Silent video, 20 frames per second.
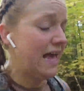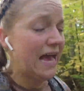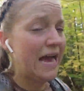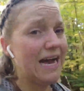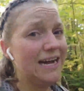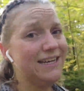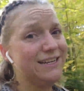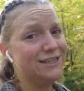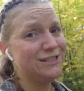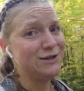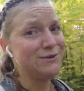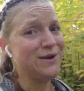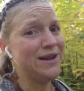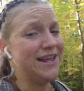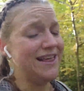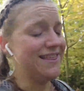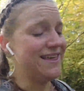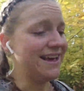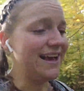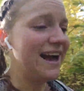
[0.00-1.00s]
I could do
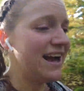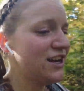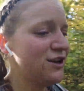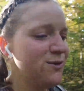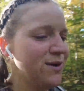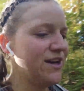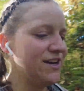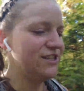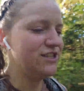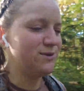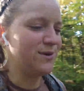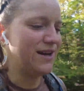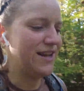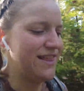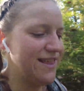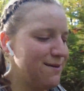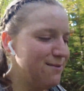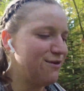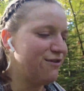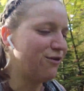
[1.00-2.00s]
anything. I knew I could do
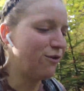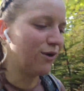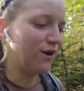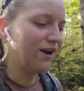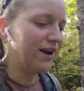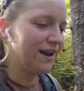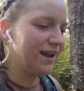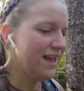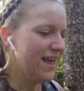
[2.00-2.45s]
anything before.